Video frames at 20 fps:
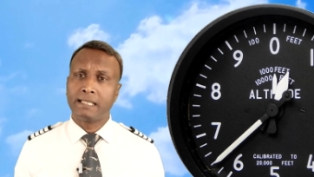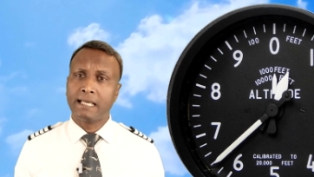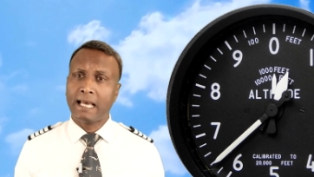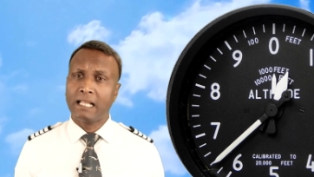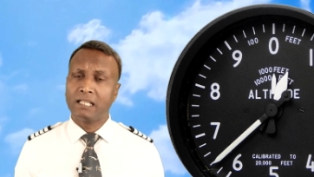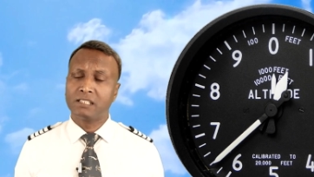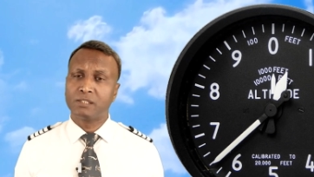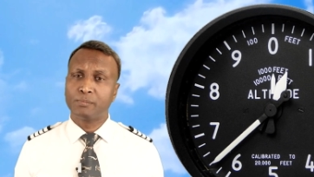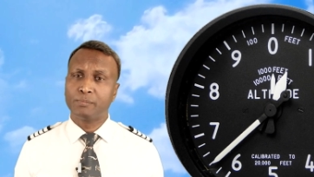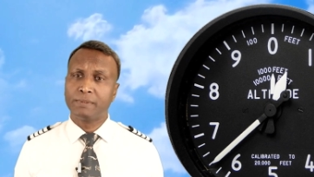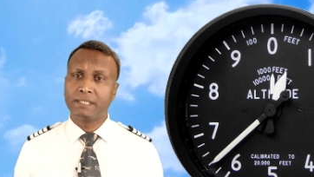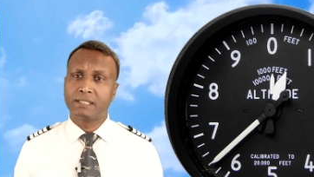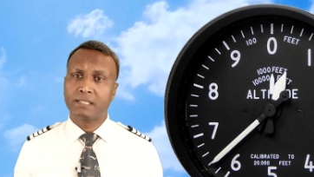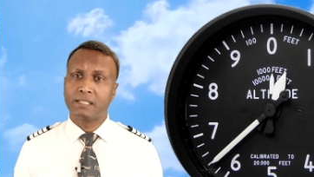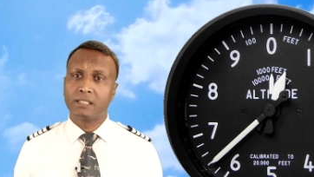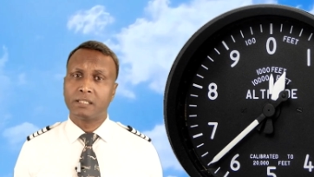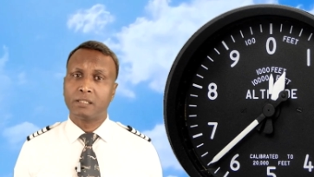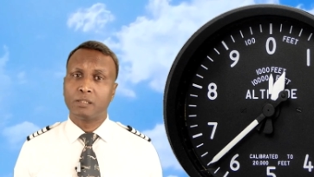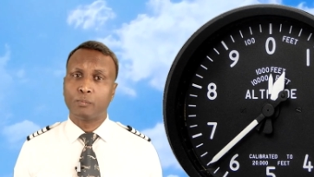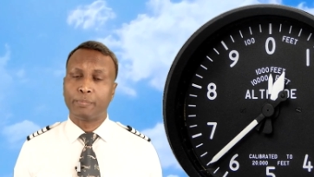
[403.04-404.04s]
the
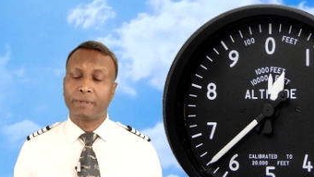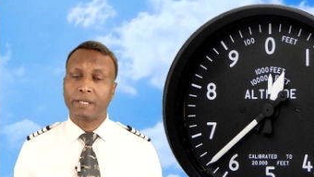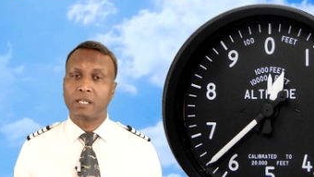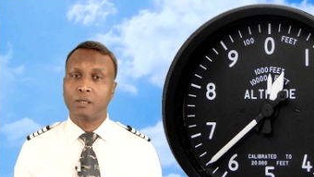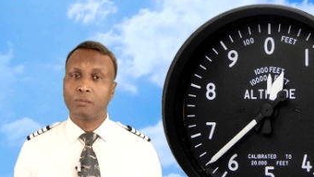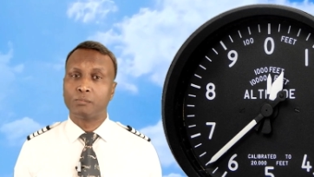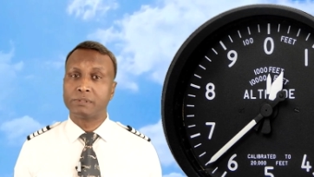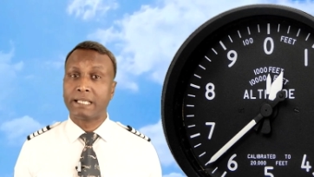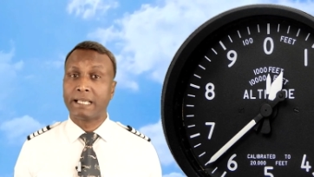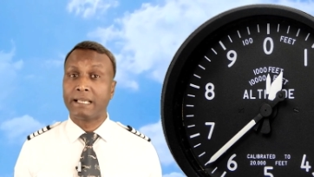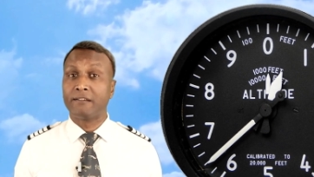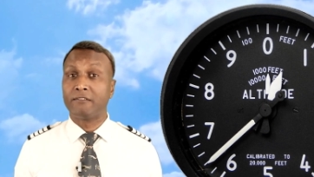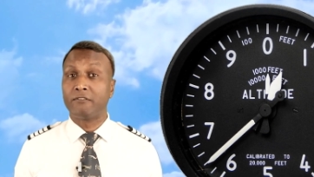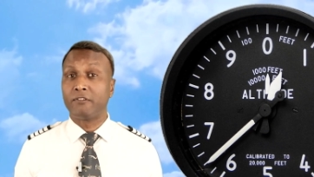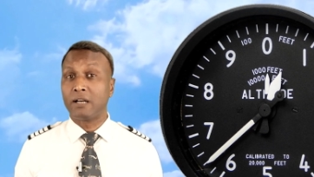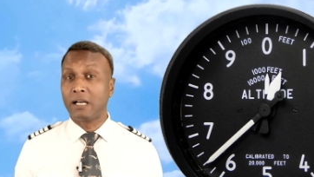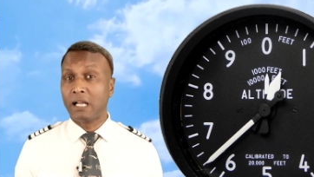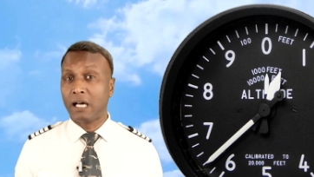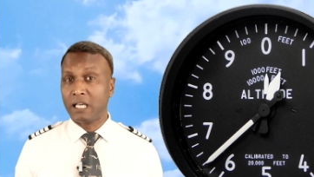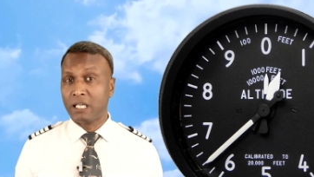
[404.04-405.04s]
altimeter becomes a
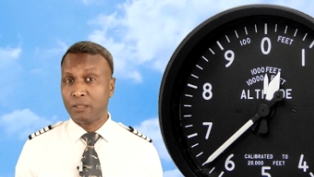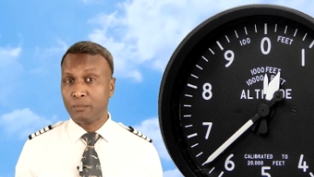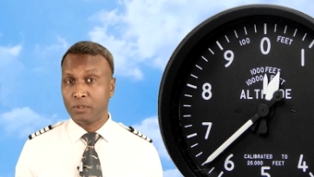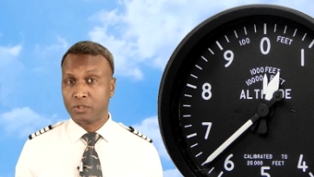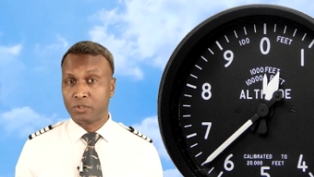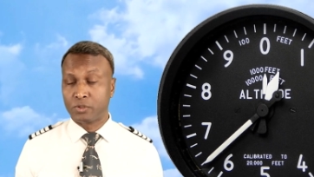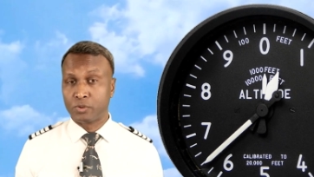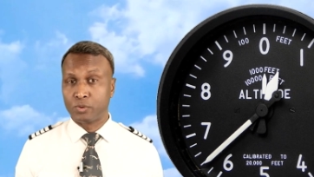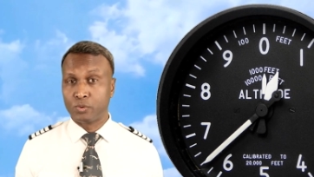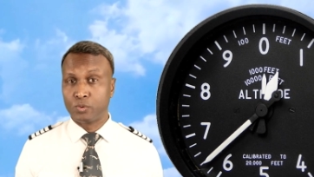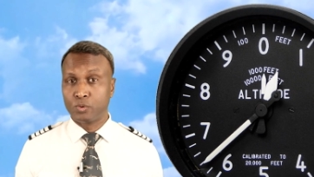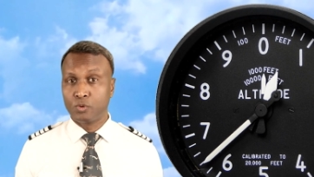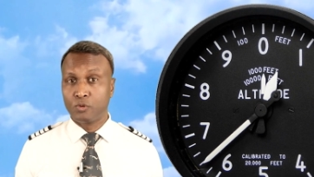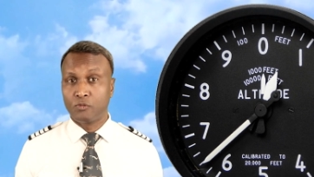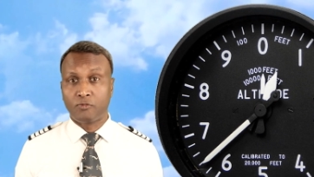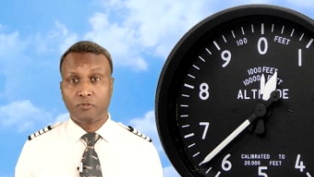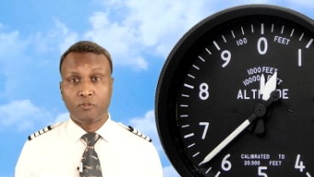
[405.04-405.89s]
reliable tool